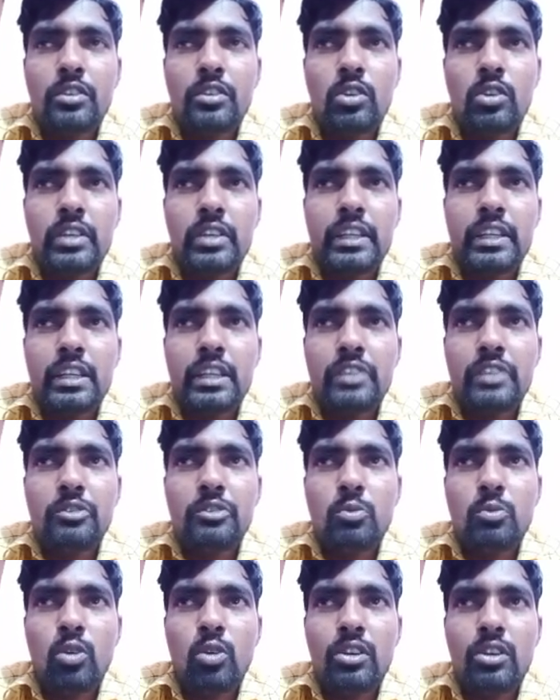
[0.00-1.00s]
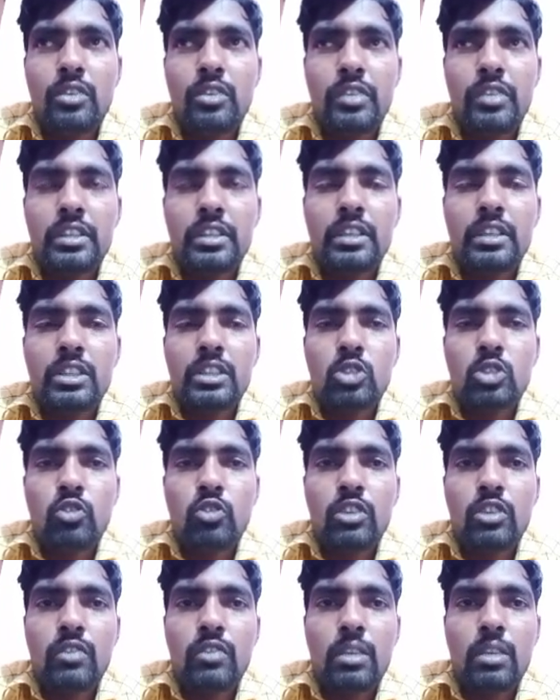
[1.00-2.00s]
continental drift point of any
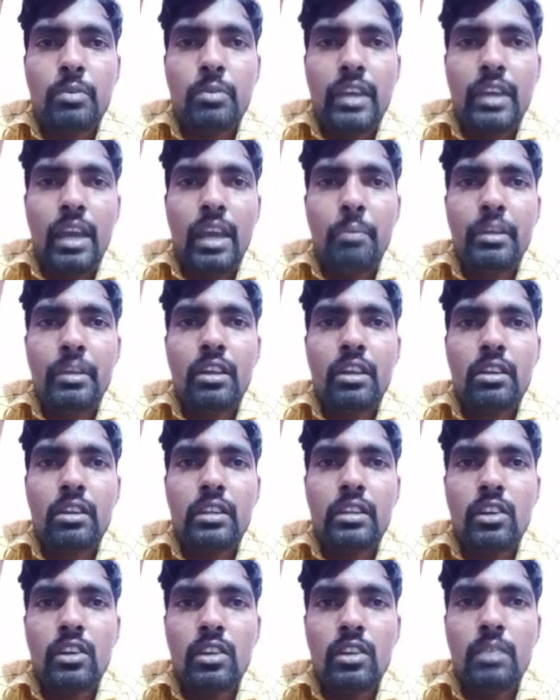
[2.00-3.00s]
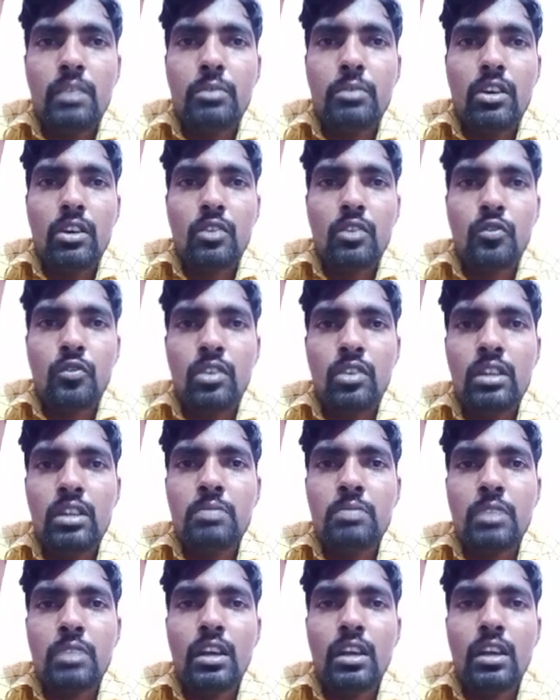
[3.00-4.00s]
earthquake will be happen or develop or
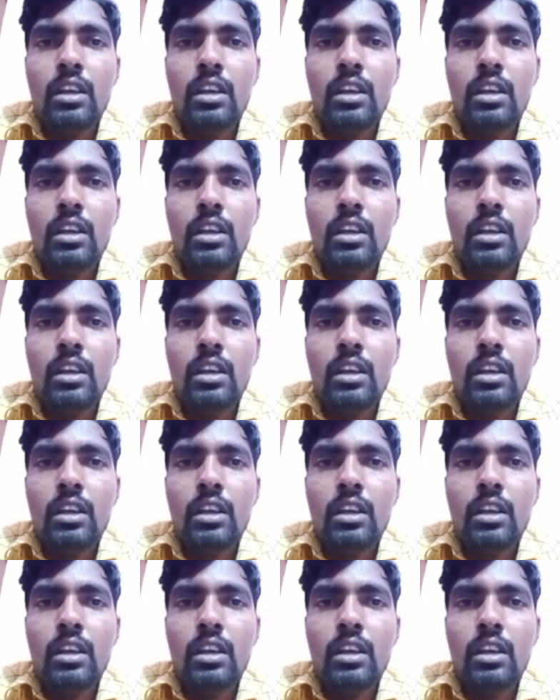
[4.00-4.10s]
form.